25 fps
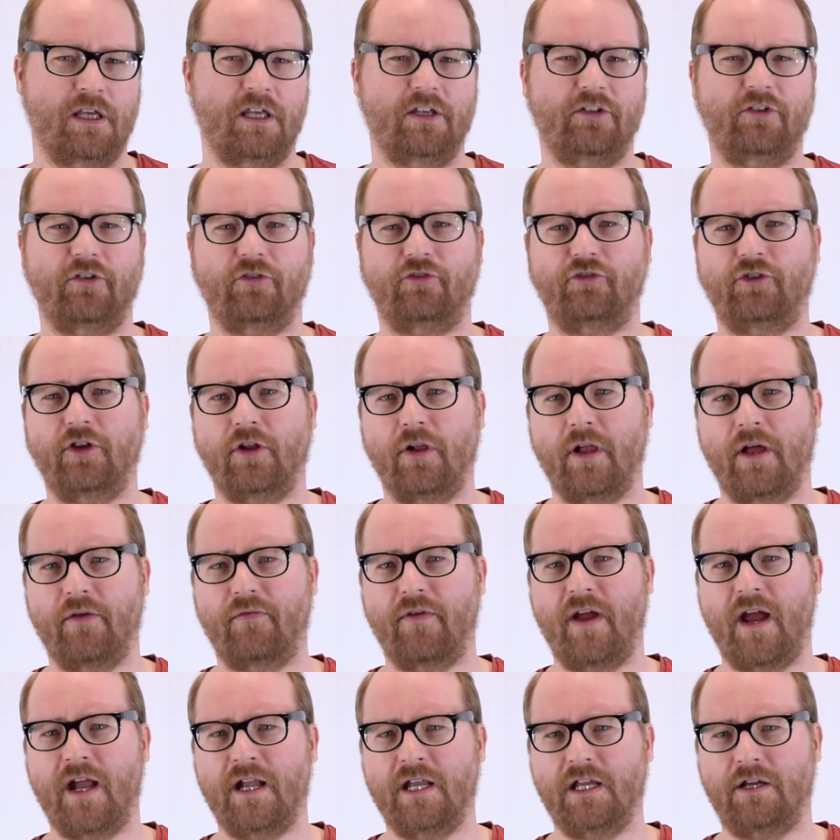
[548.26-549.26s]
If you still have
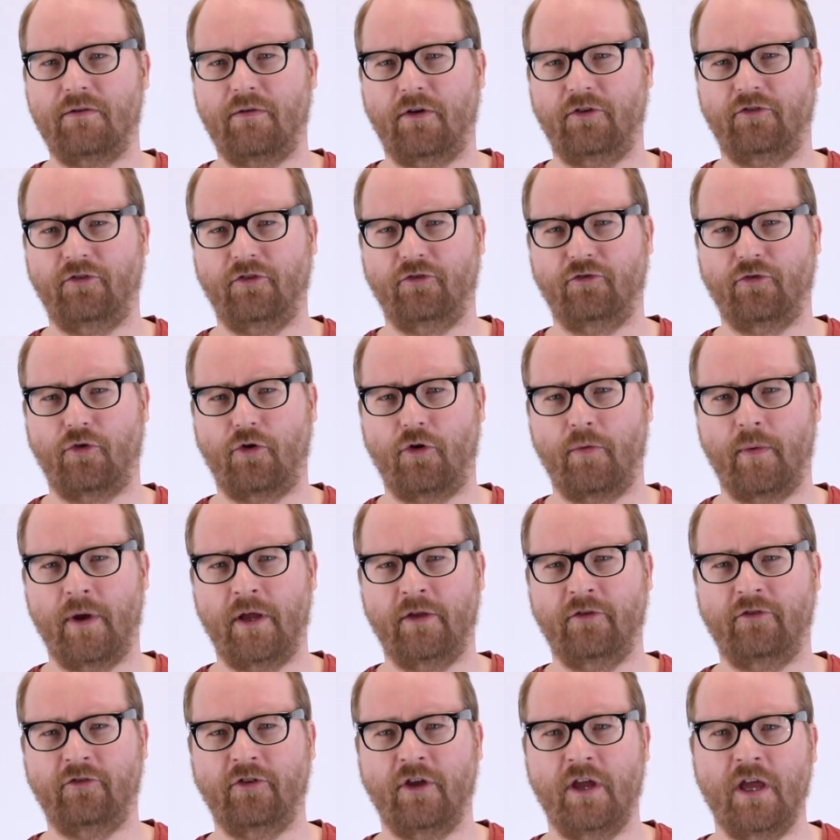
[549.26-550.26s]
any questions or
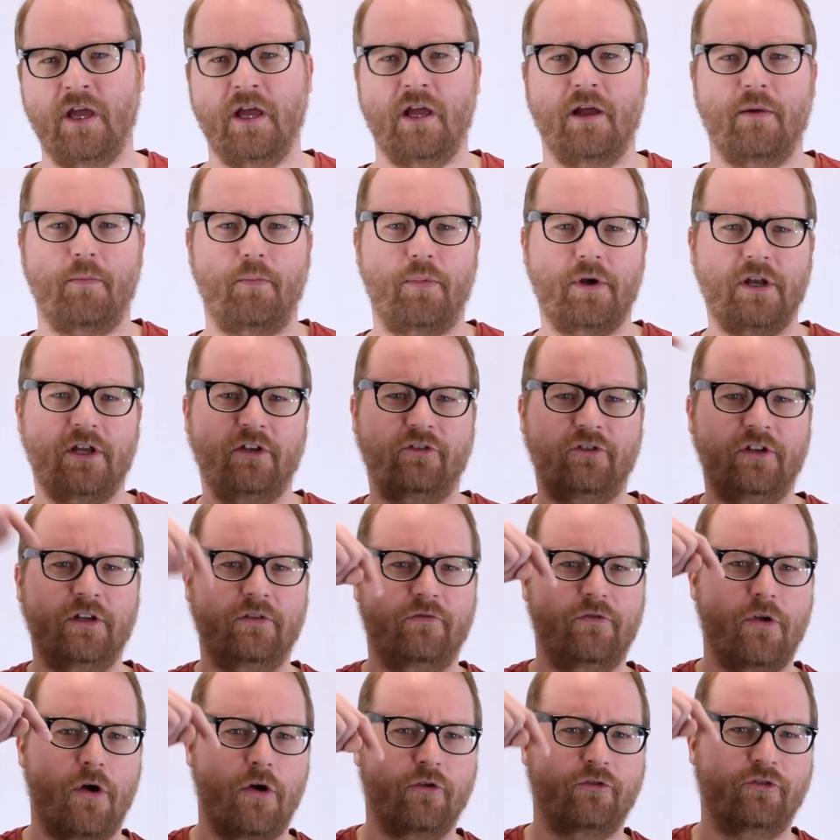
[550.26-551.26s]
comments, please leave
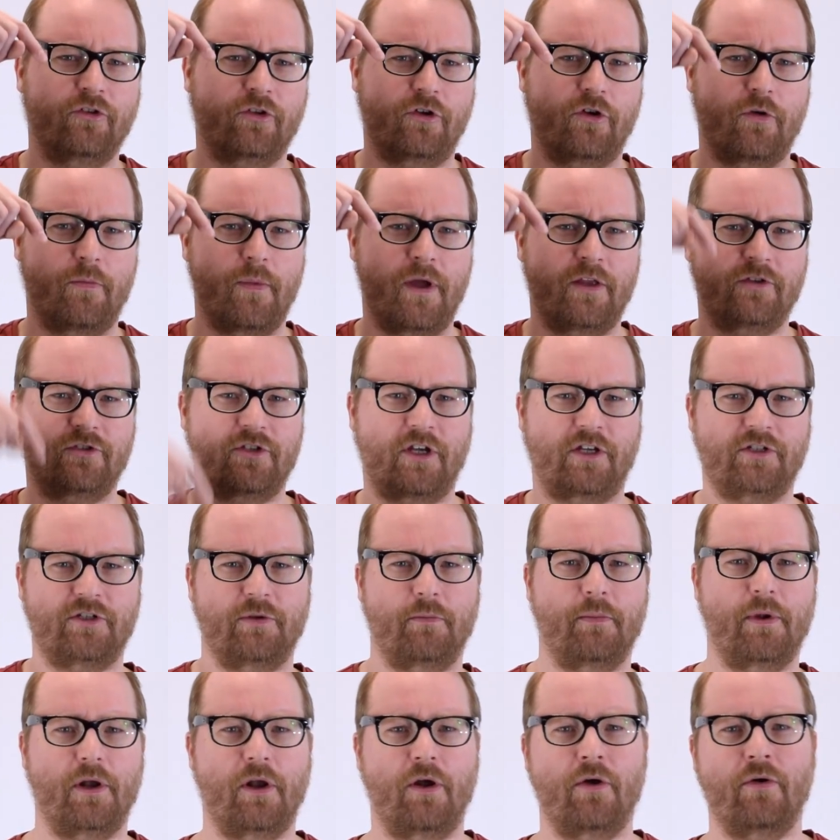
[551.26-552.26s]
those in the comment section
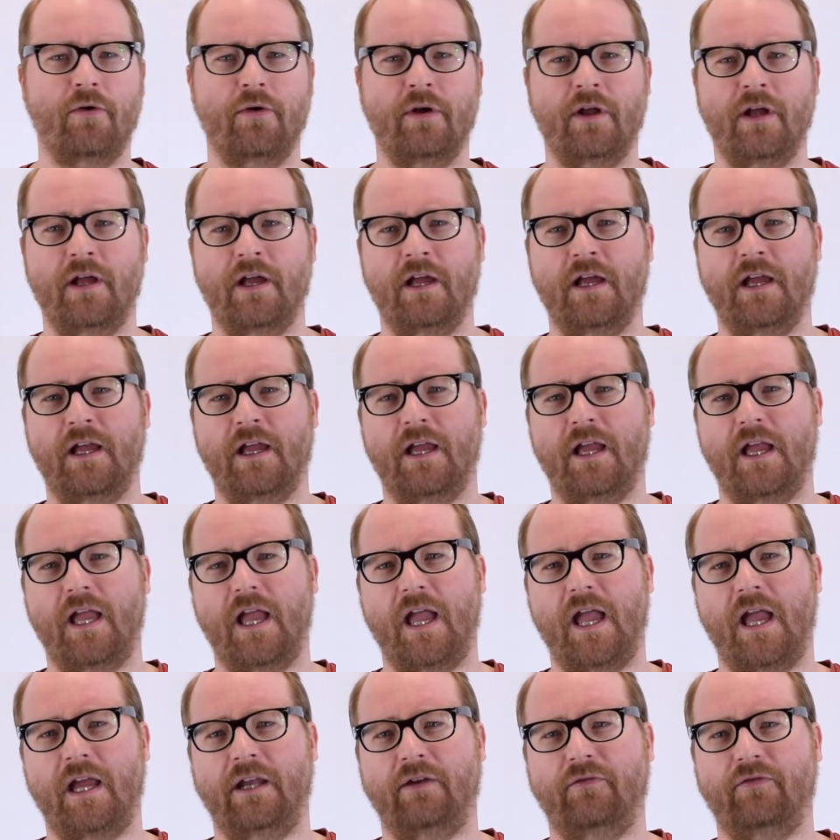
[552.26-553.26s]
below.
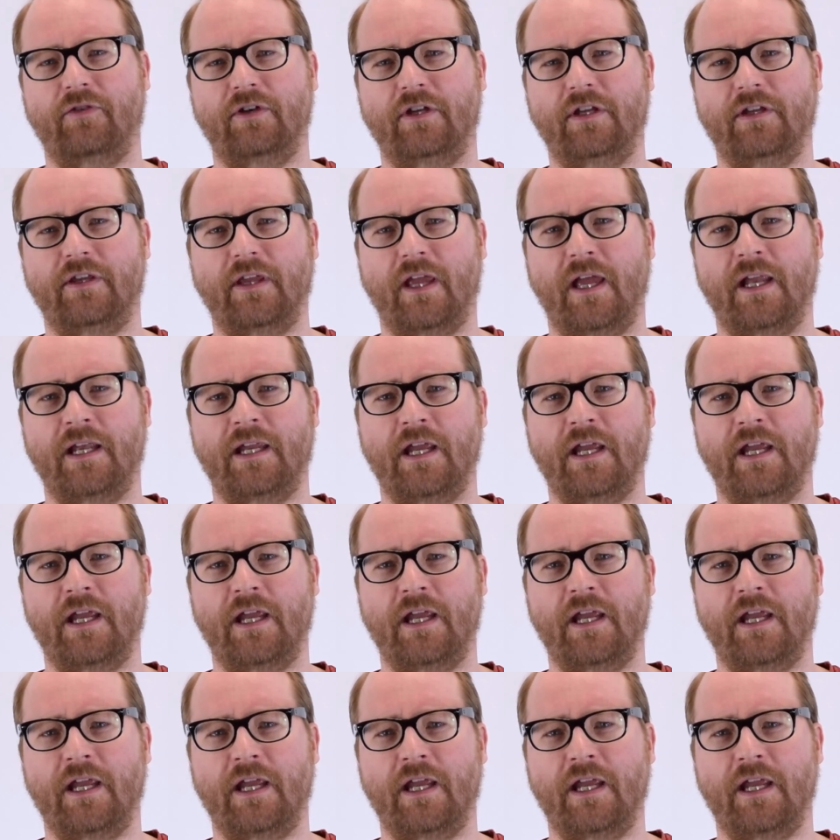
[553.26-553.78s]
And if you need any